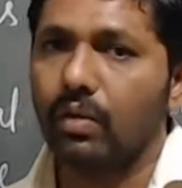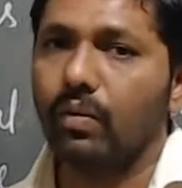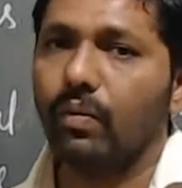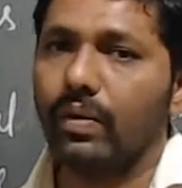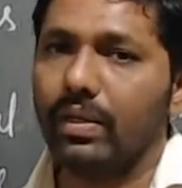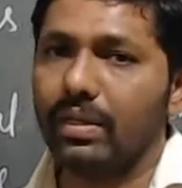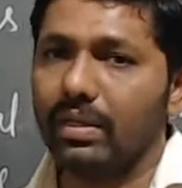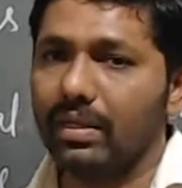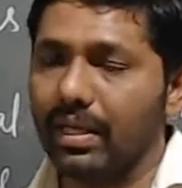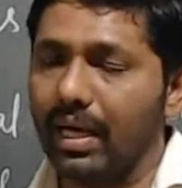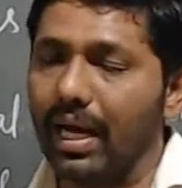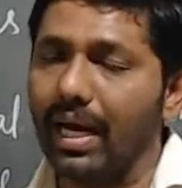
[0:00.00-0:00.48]

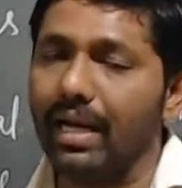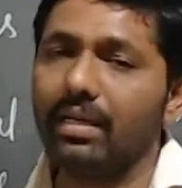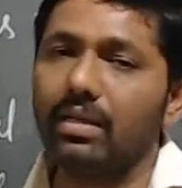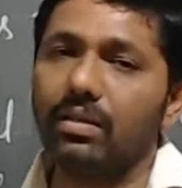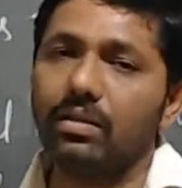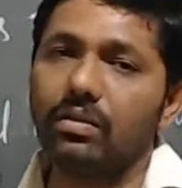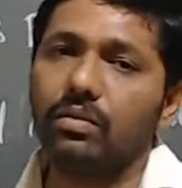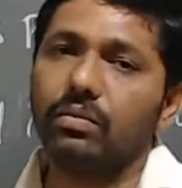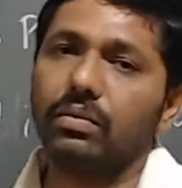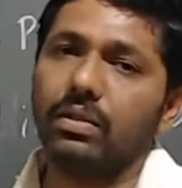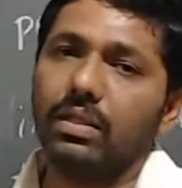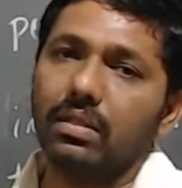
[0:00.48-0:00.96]
With that,
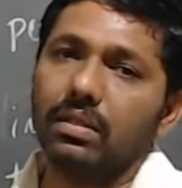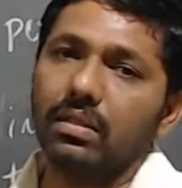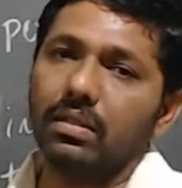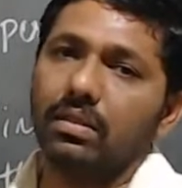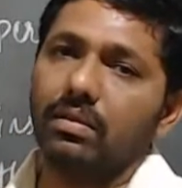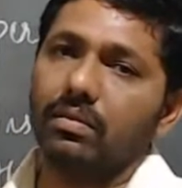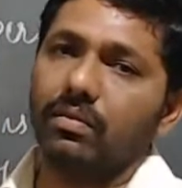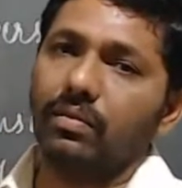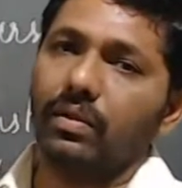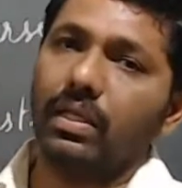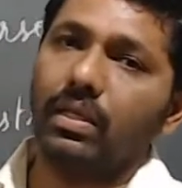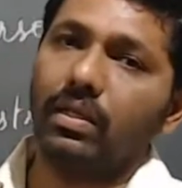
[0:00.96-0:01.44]

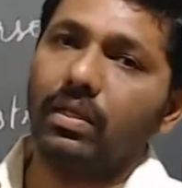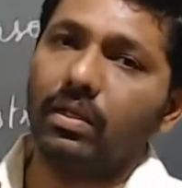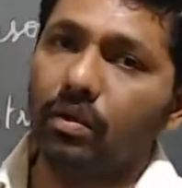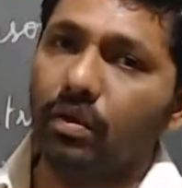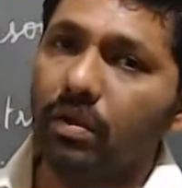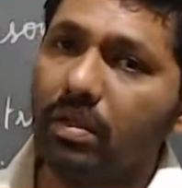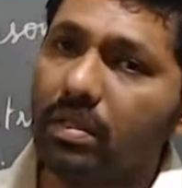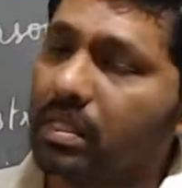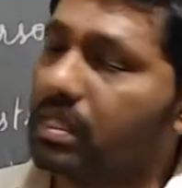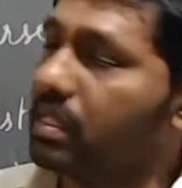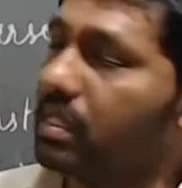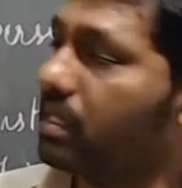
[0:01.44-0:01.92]
we
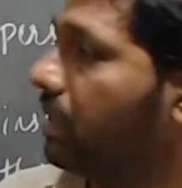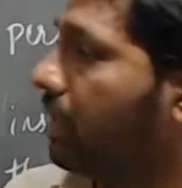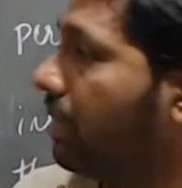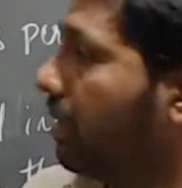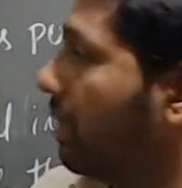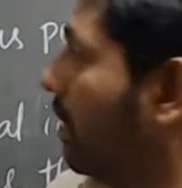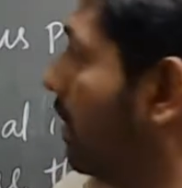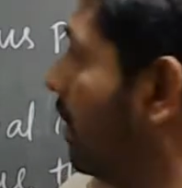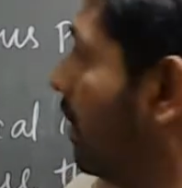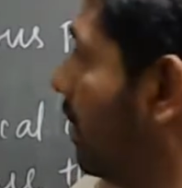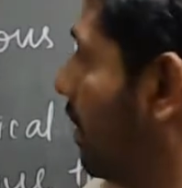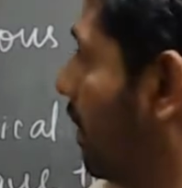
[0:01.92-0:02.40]
use
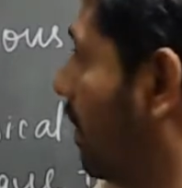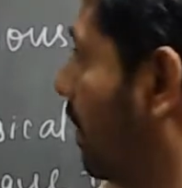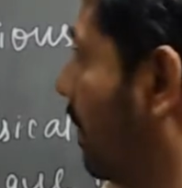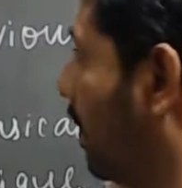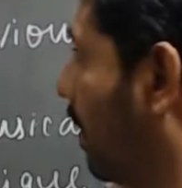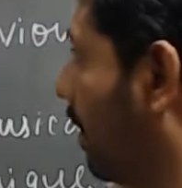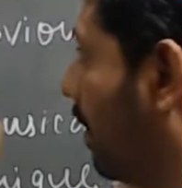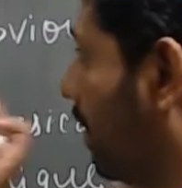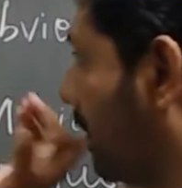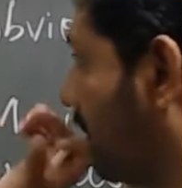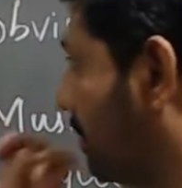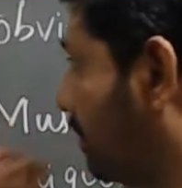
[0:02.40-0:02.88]

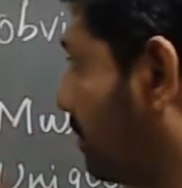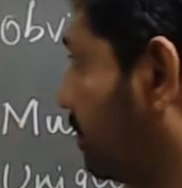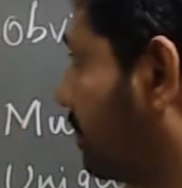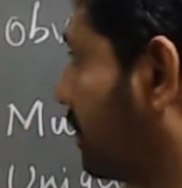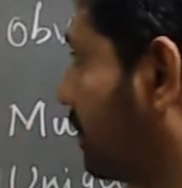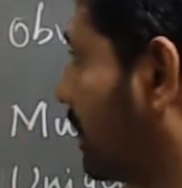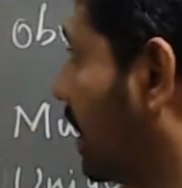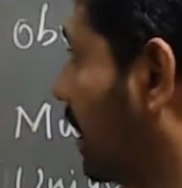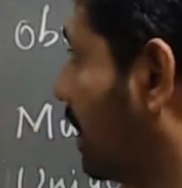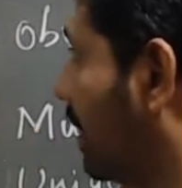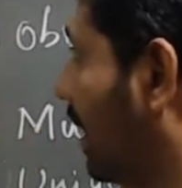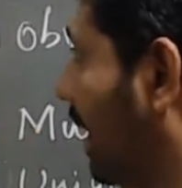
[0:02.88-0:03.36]
noun
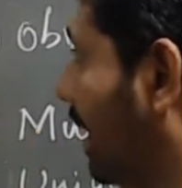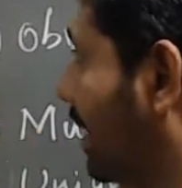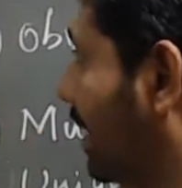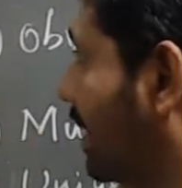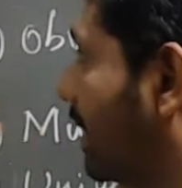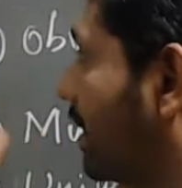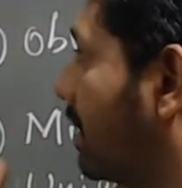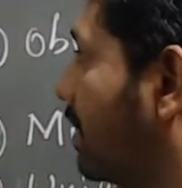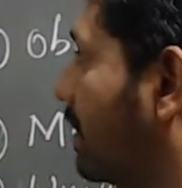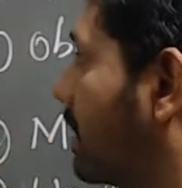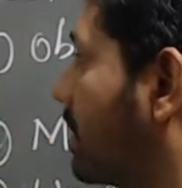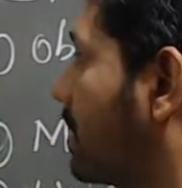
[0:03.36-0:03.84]

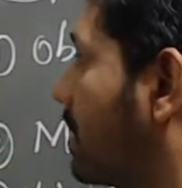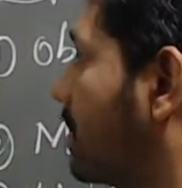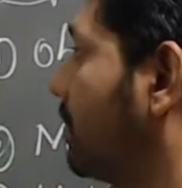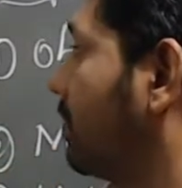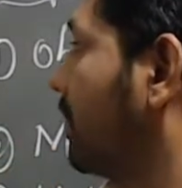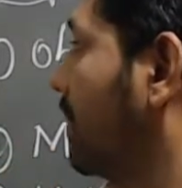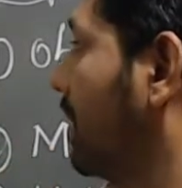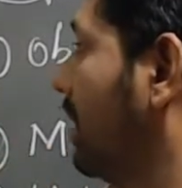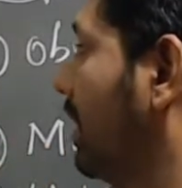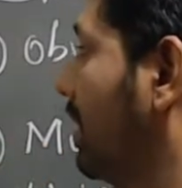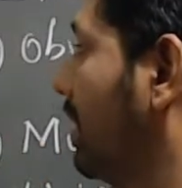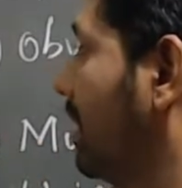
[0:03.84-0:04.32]
articles.
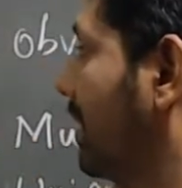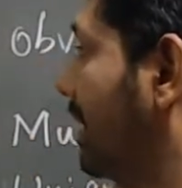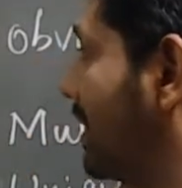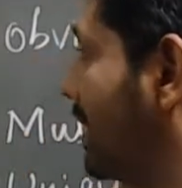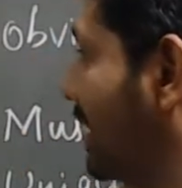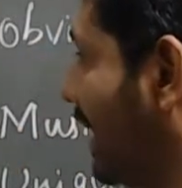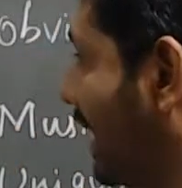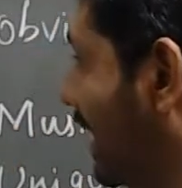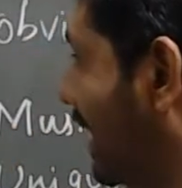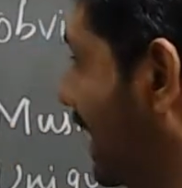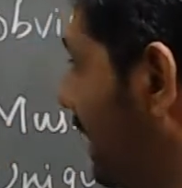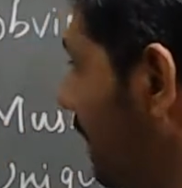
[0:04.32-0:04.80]
The
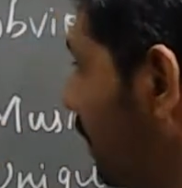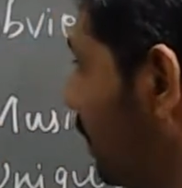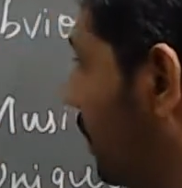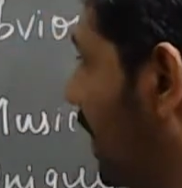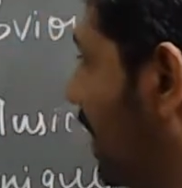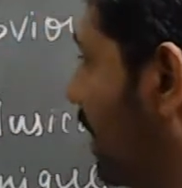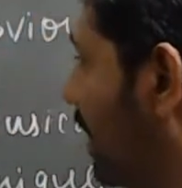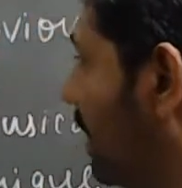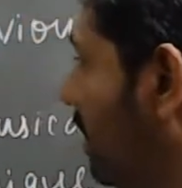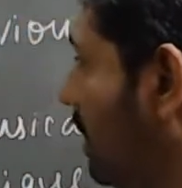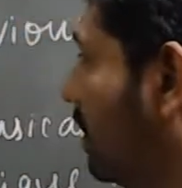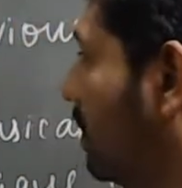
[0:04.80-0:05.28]
second
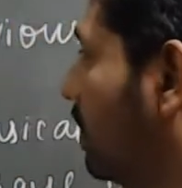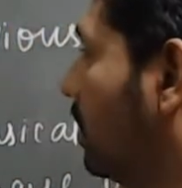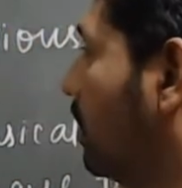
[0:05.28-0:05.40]
one,